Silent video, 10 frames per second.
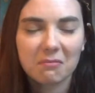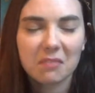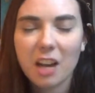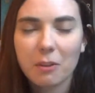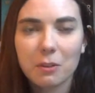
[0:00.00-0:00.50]

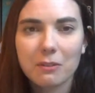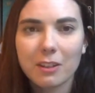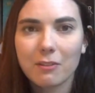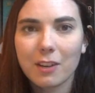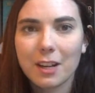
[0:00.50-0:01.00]
I always find
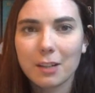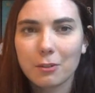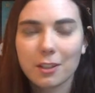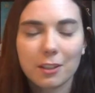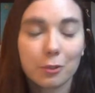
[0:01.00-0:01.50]
that very
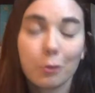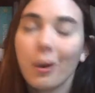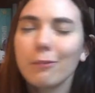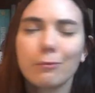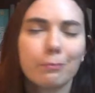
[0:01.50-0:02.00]
interesting. So
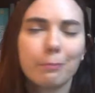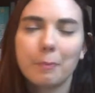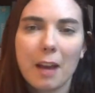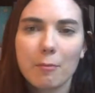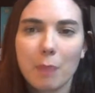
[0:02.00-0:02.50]
I've
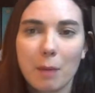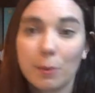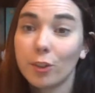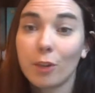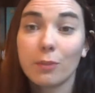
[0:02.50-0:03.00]
I've babbled enough.